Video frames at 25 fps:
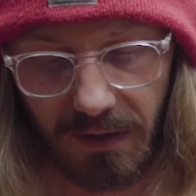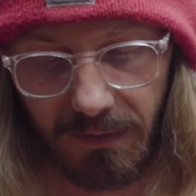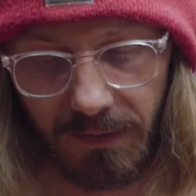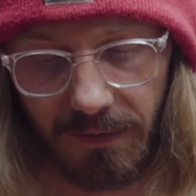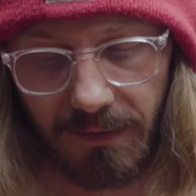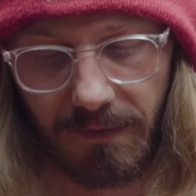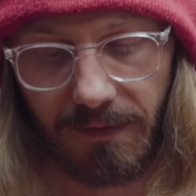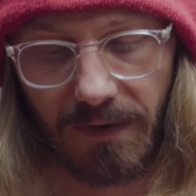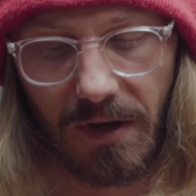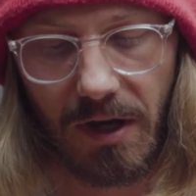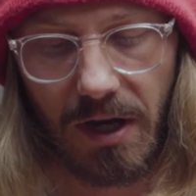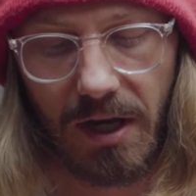If you
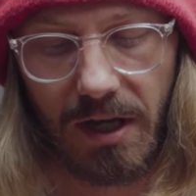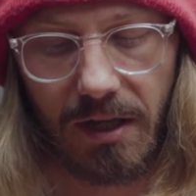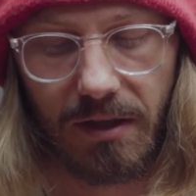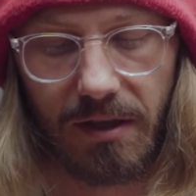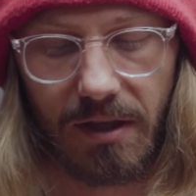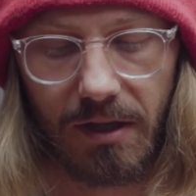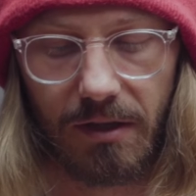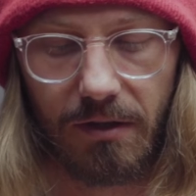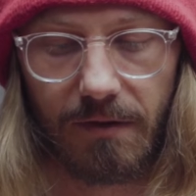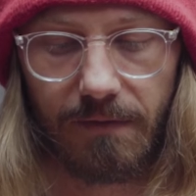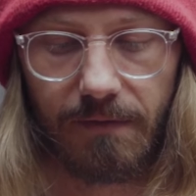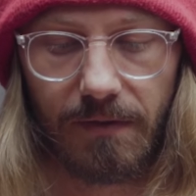find
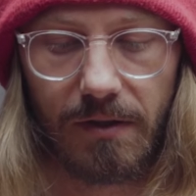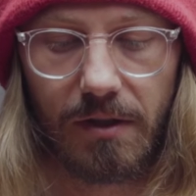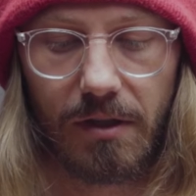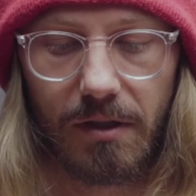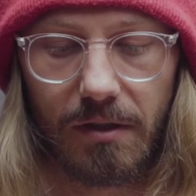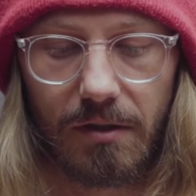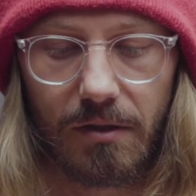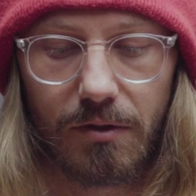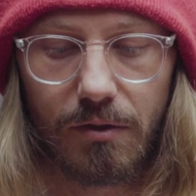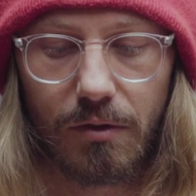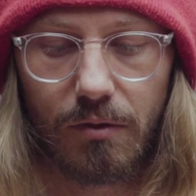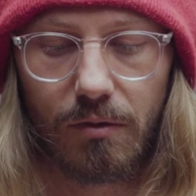that you're
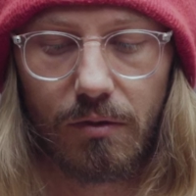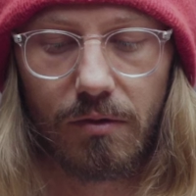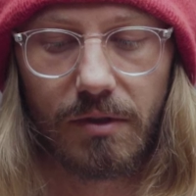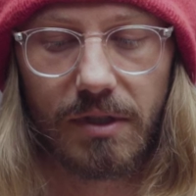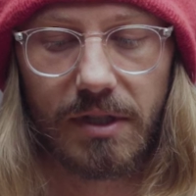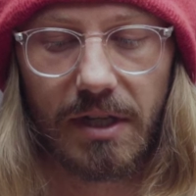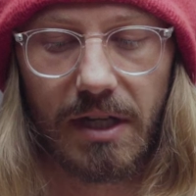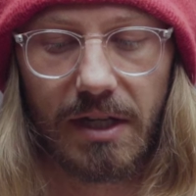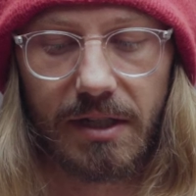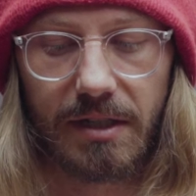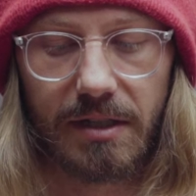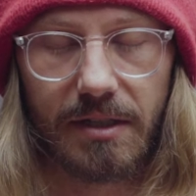feeling the tool
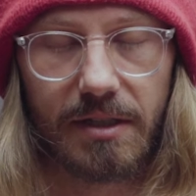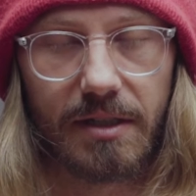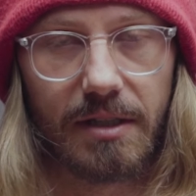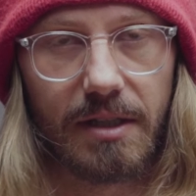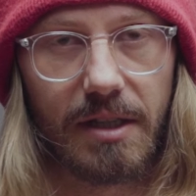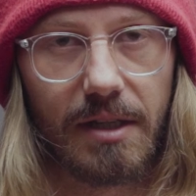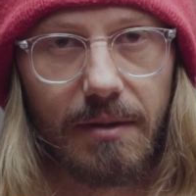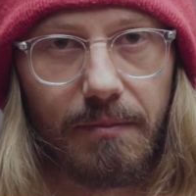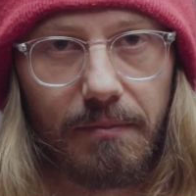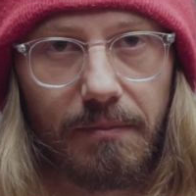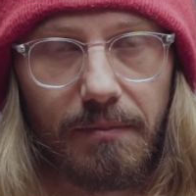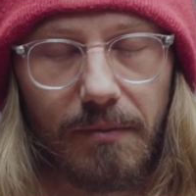start to
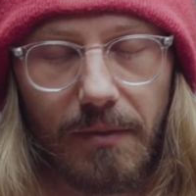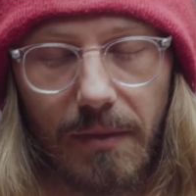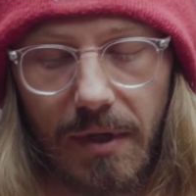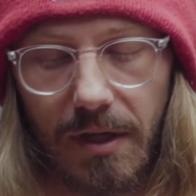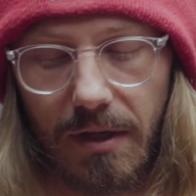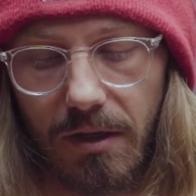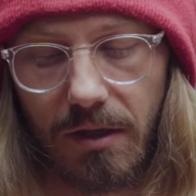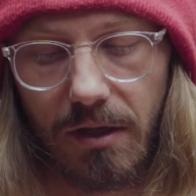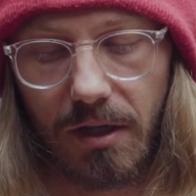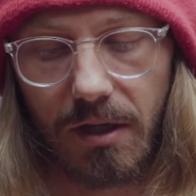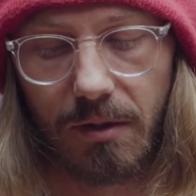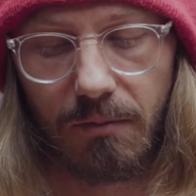slip,
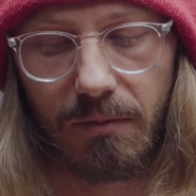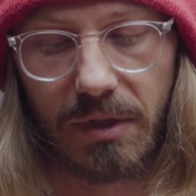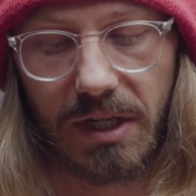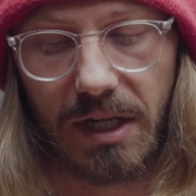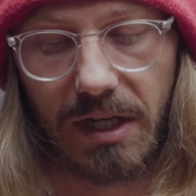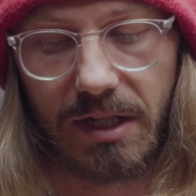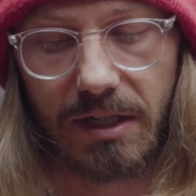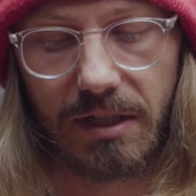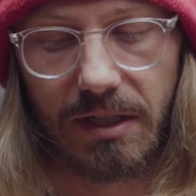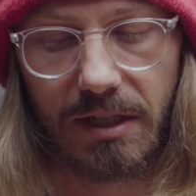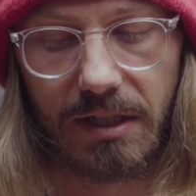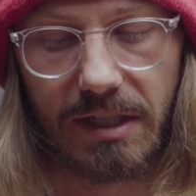you can
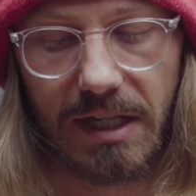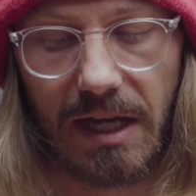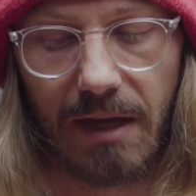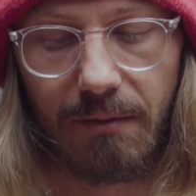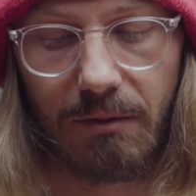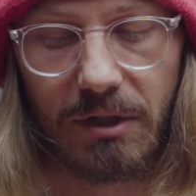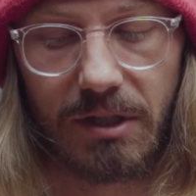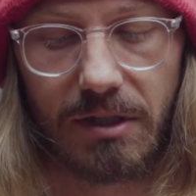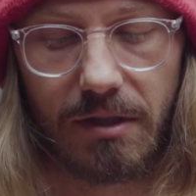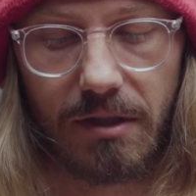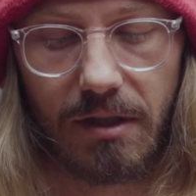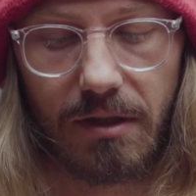potentially
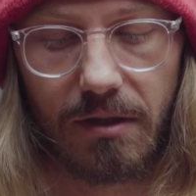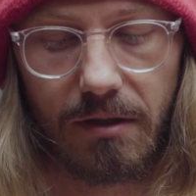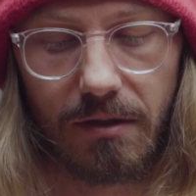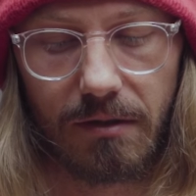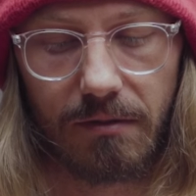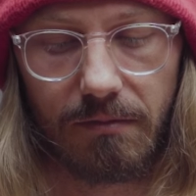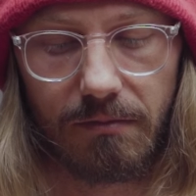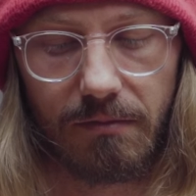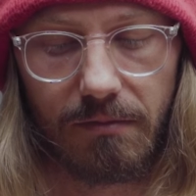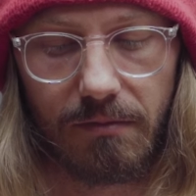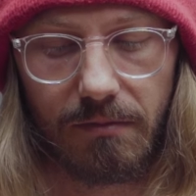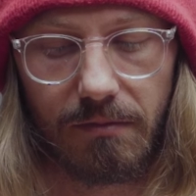damage
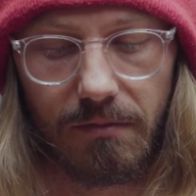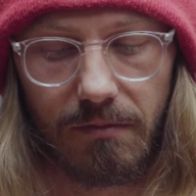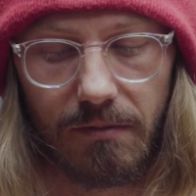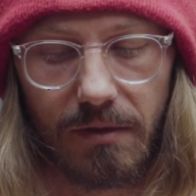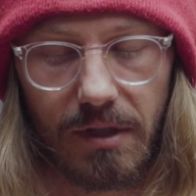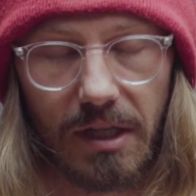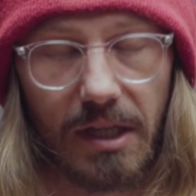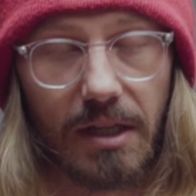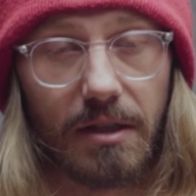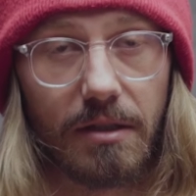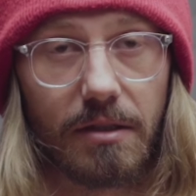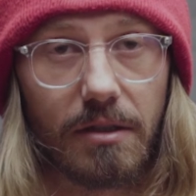the
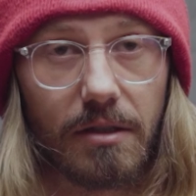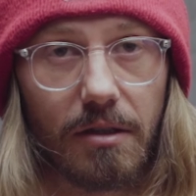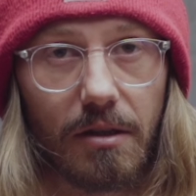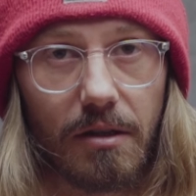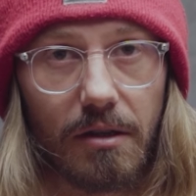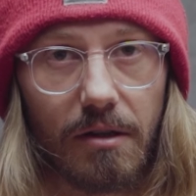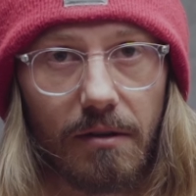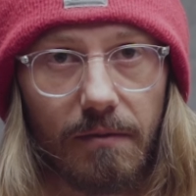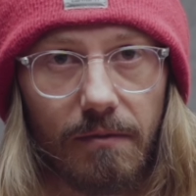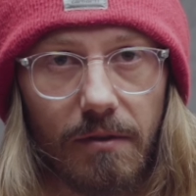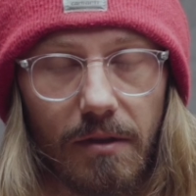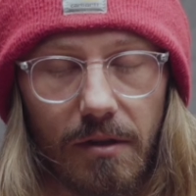
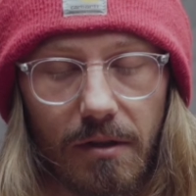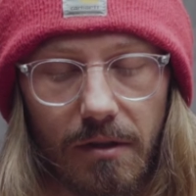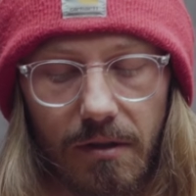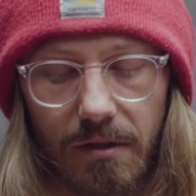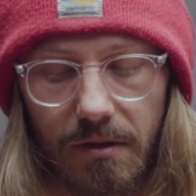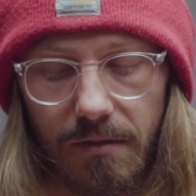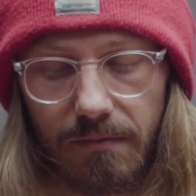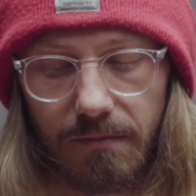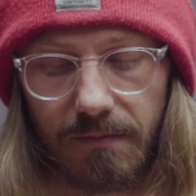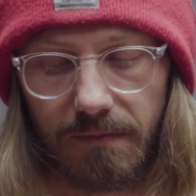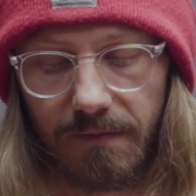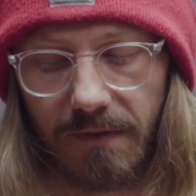insert of
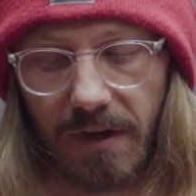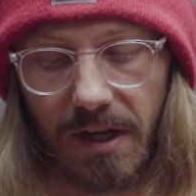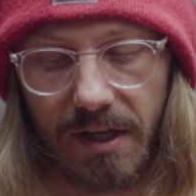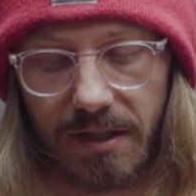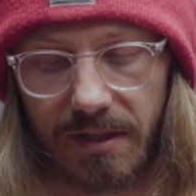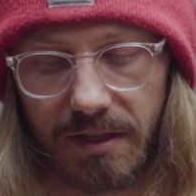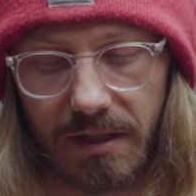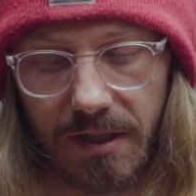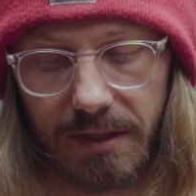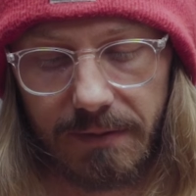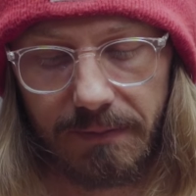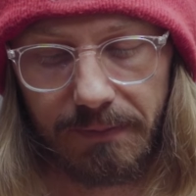the
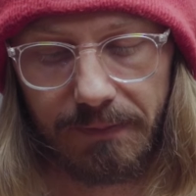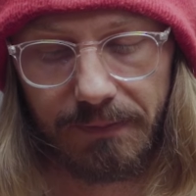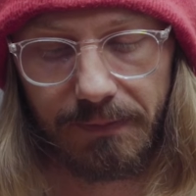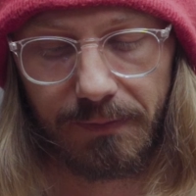fastener.